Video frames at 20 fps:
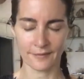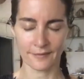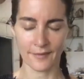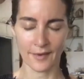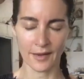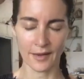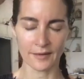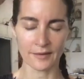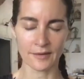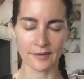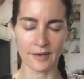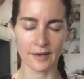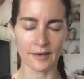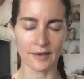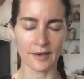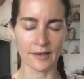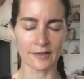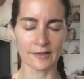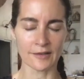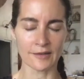Let's take a
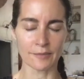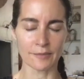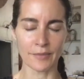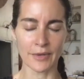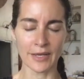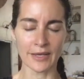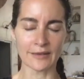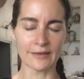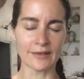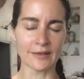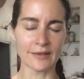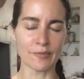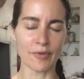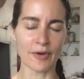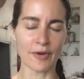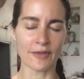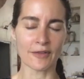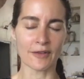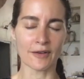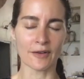nice big deep
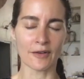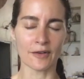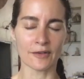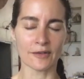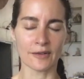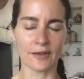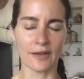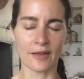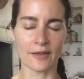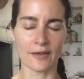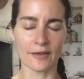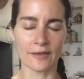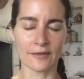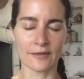breath in all together.